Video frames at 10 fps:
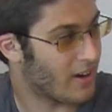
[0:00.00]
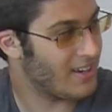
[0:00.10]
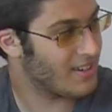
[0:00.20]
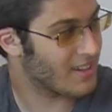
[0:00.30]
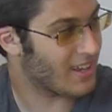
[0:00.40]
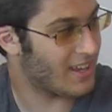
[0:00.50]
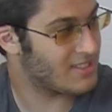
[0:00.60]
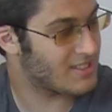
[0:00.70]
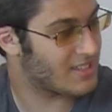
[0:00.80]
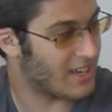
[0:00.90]
Right? Like
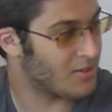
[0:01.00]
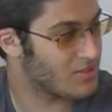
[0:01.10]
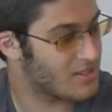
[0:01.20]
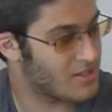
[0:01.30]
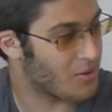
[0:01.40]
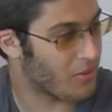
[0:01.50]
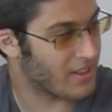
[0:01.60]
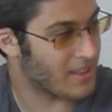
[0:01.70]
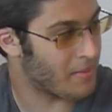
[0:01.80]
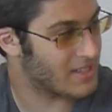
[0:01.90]
I don't
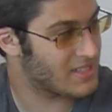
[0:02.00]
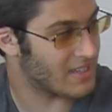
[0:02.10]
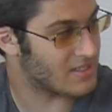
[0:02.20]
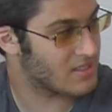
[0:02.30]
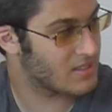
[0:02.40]
think that makes sense.